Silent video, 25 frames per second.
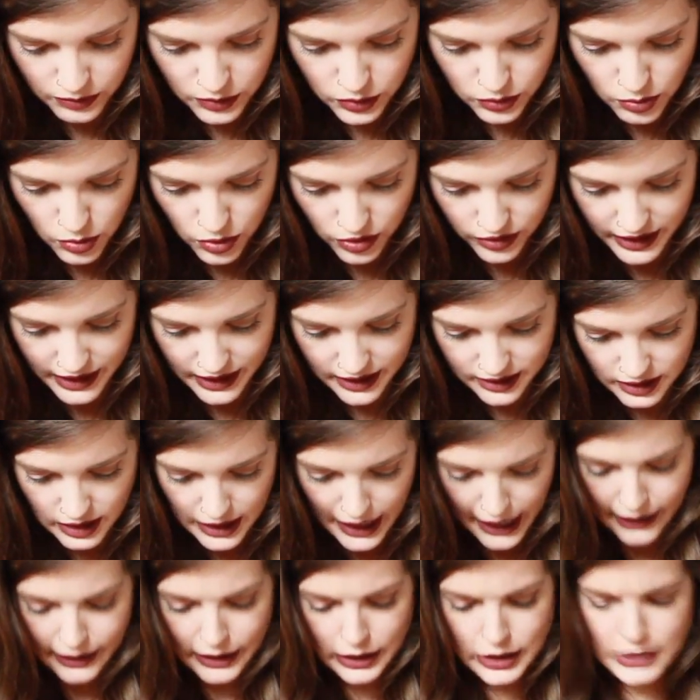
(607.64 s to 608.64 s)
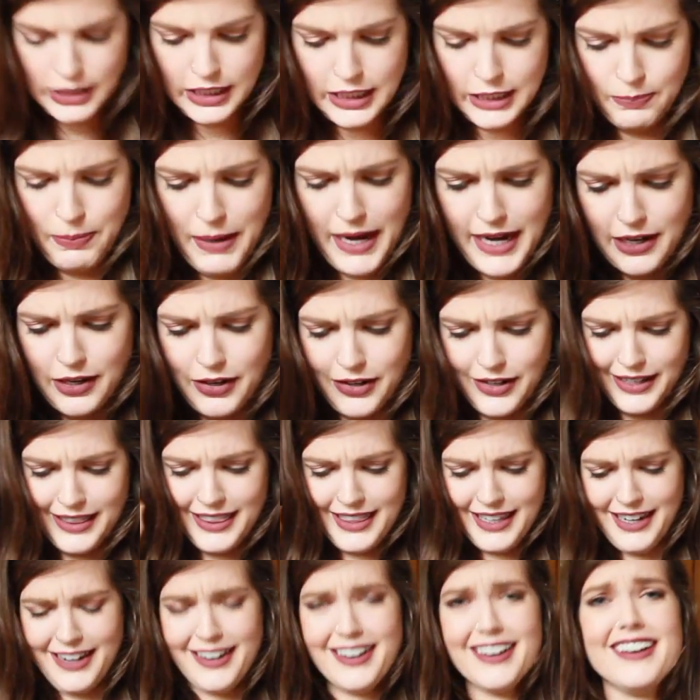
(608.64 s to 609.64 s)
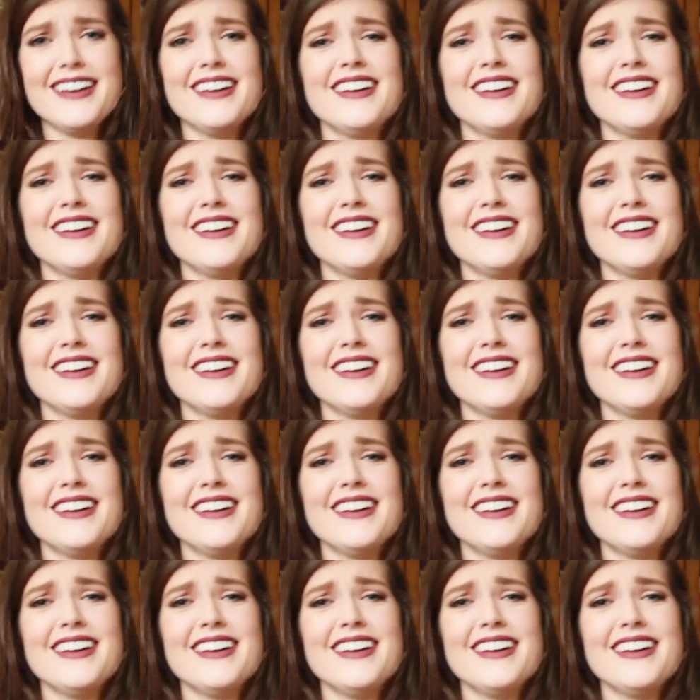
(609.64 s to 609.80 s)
Two more things. Ah, there's a spider in there.